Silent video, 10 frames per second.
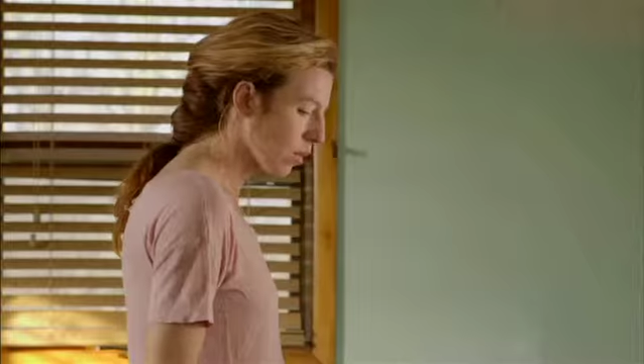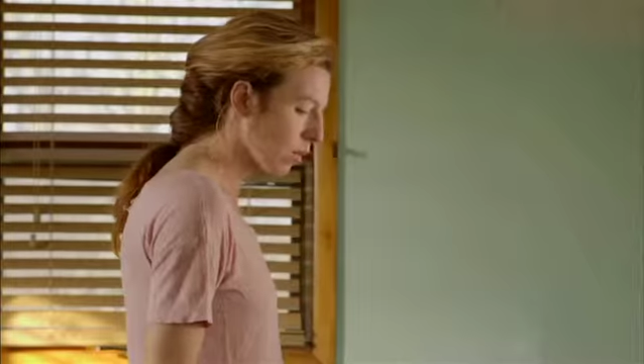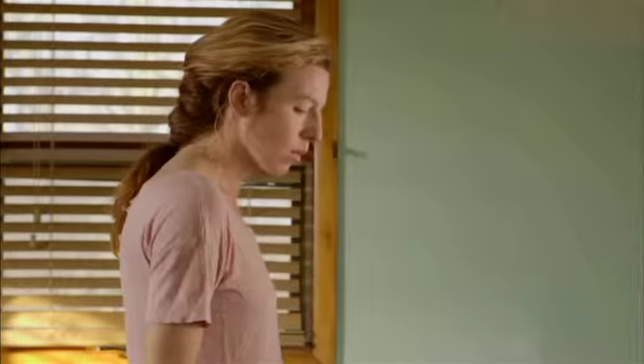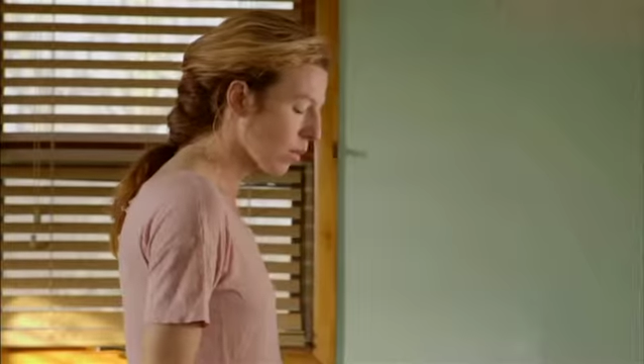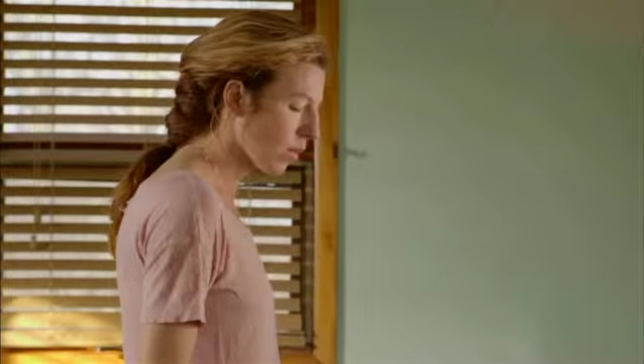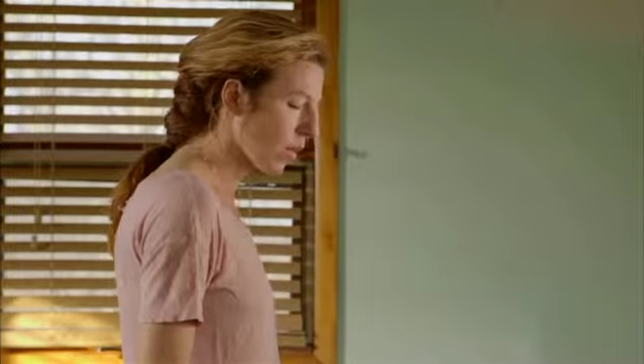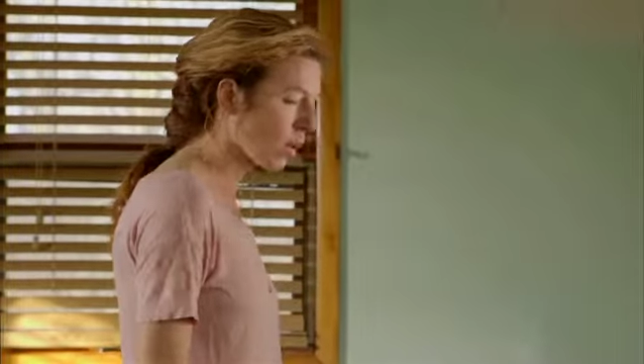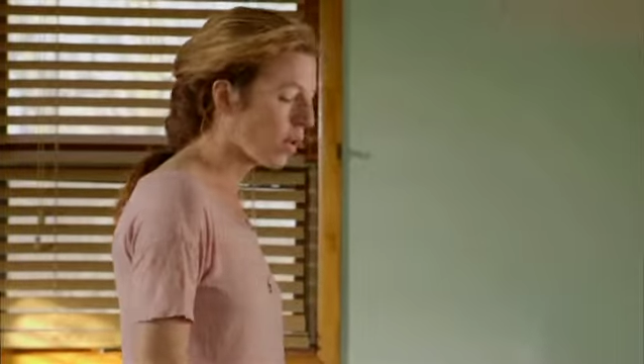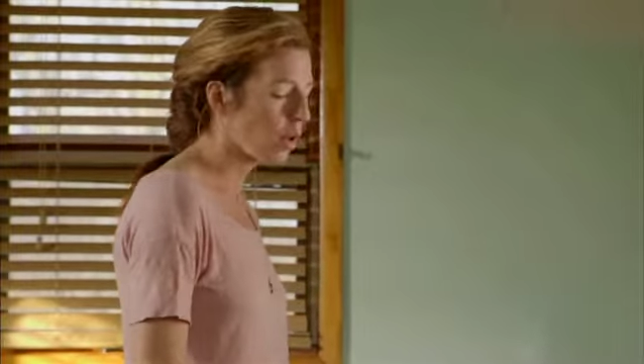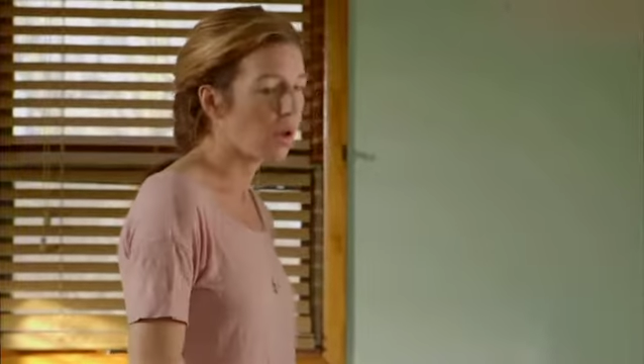about me.
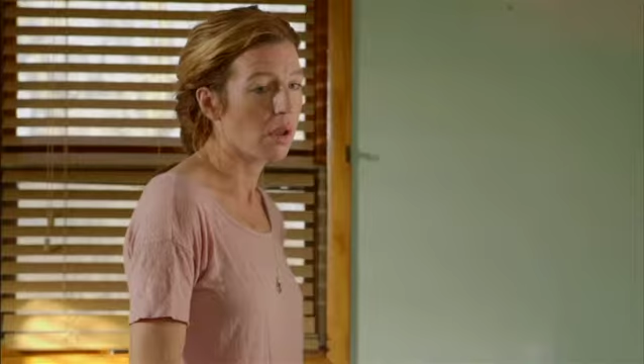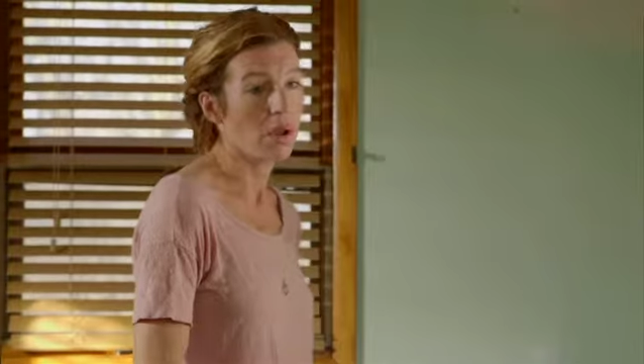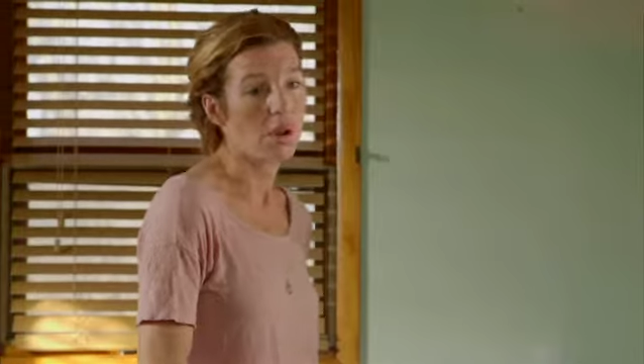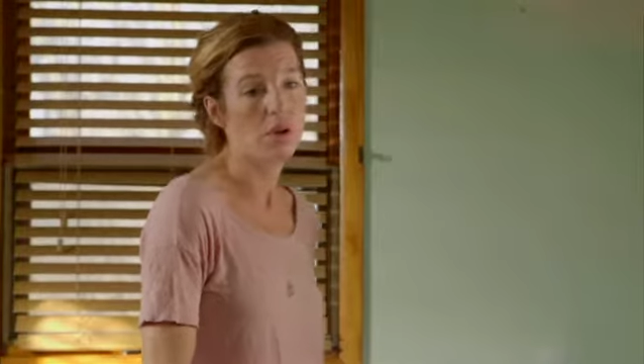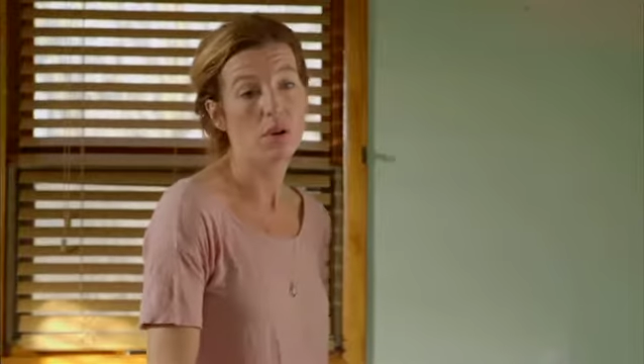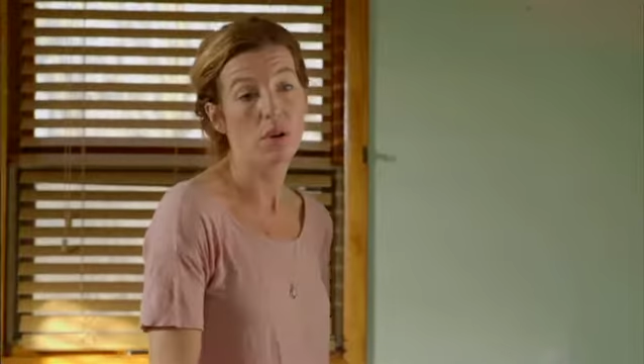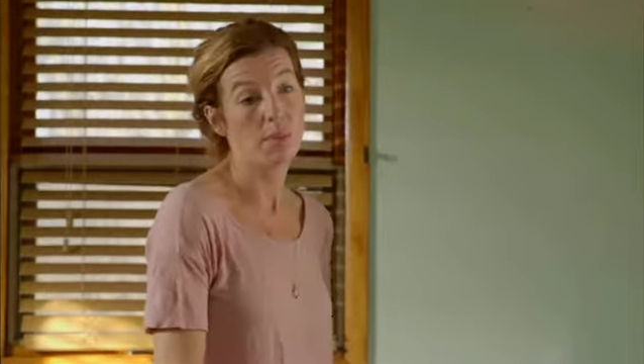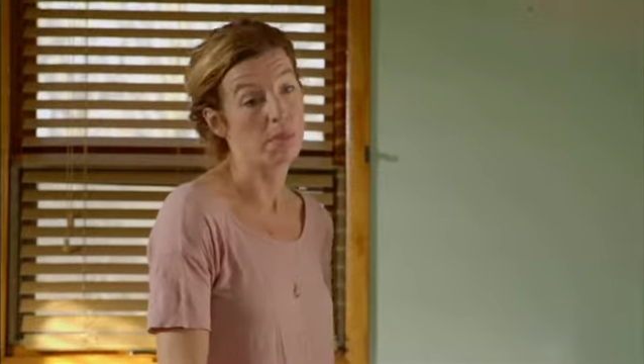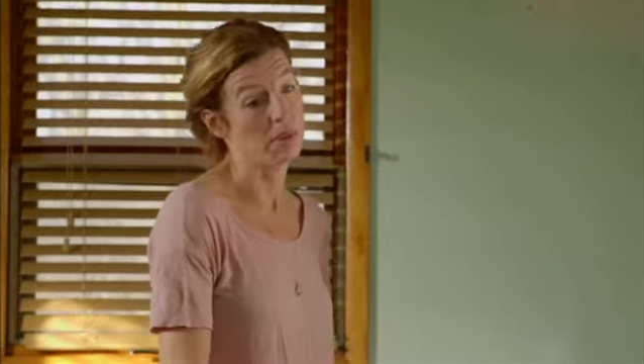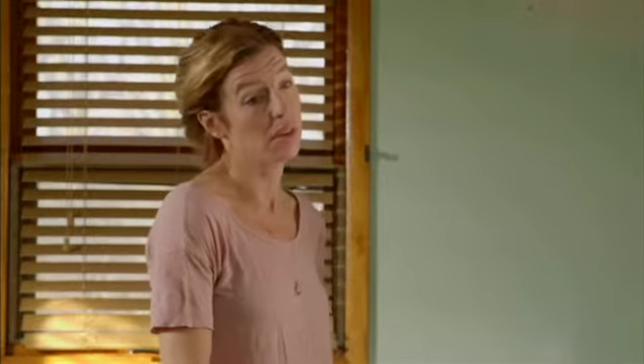
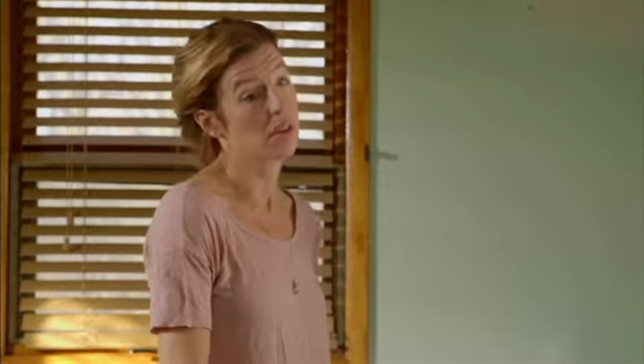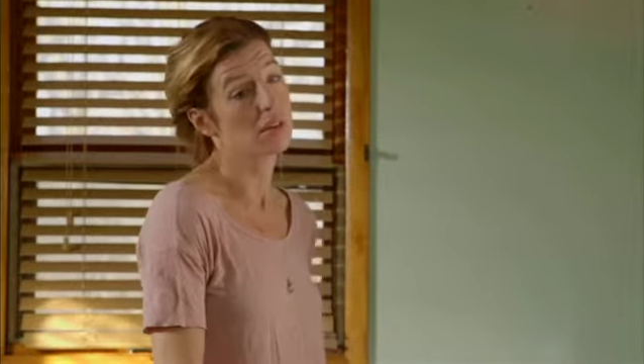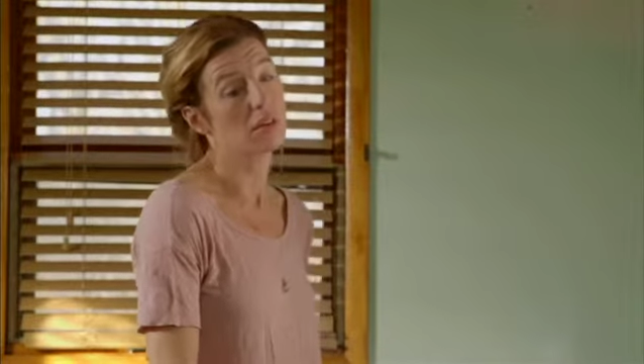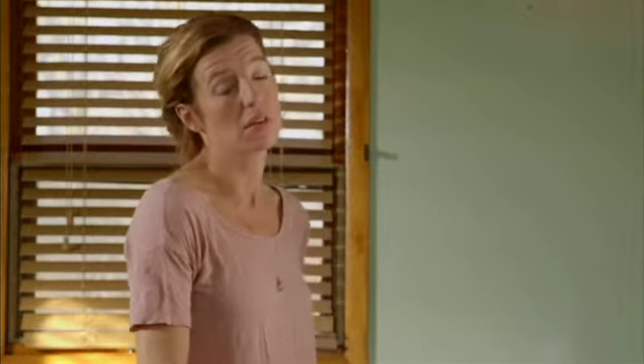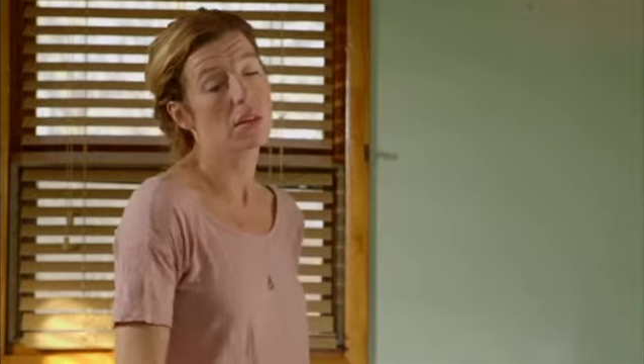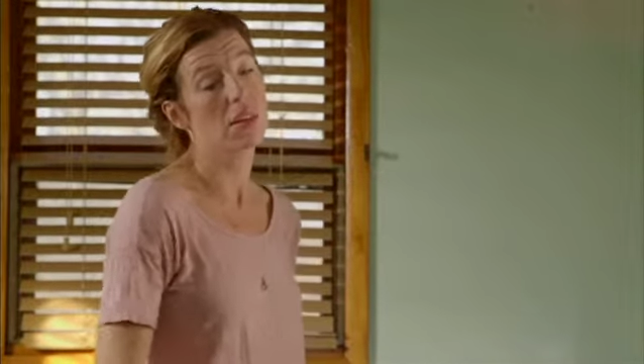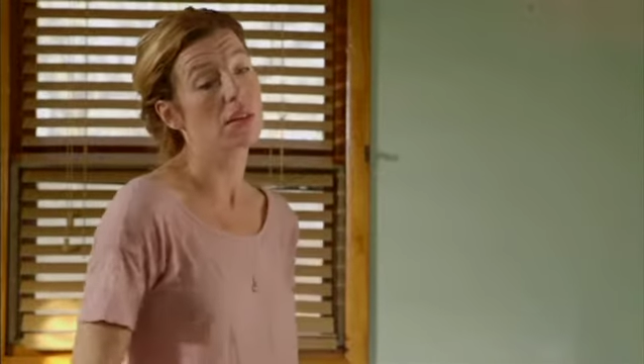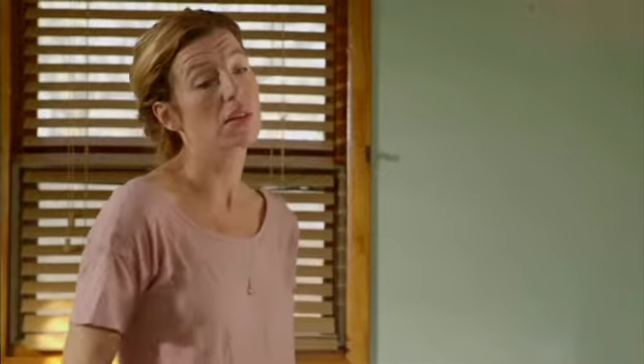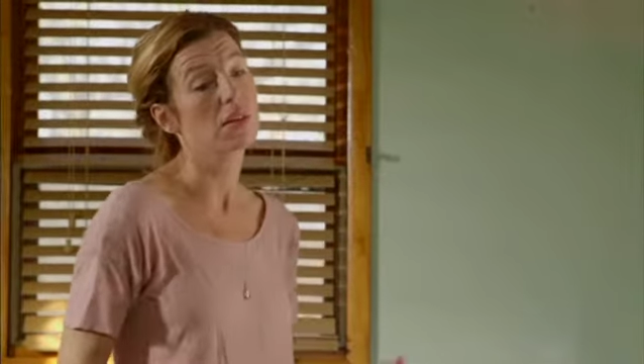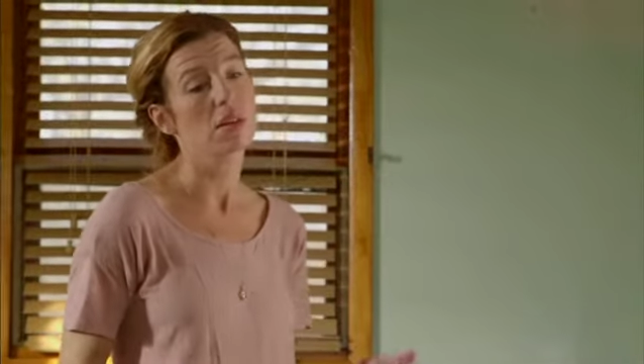Grandpa
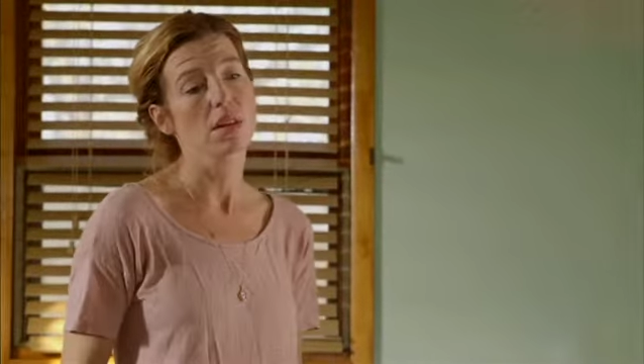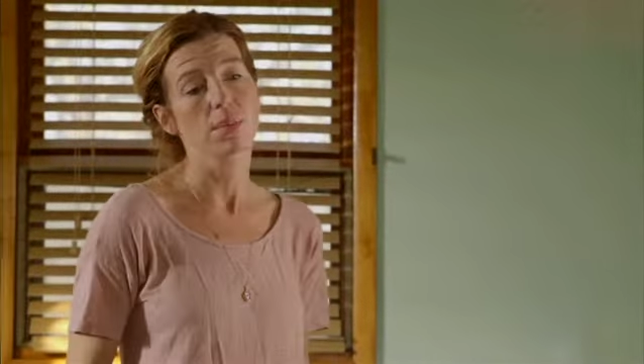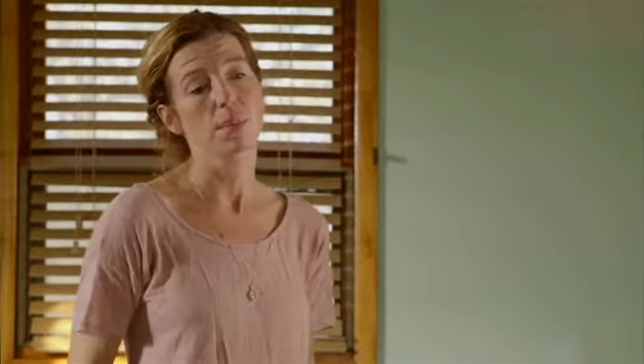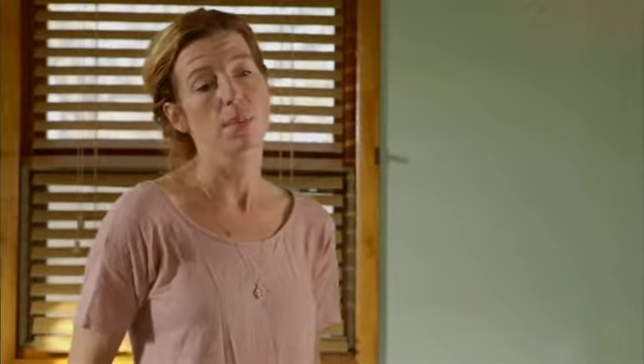that's why don't